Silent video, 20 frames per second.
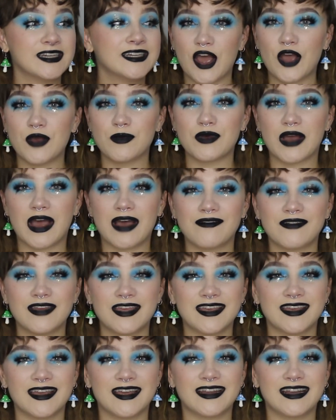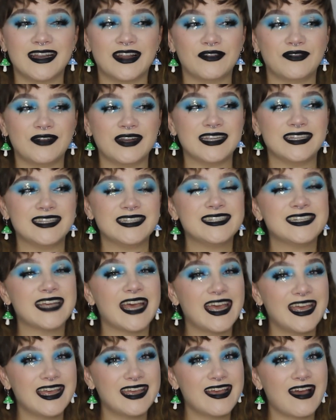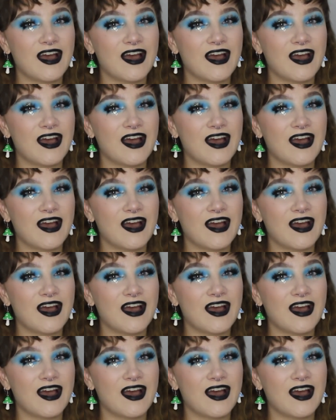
I hope you're having a lovely day.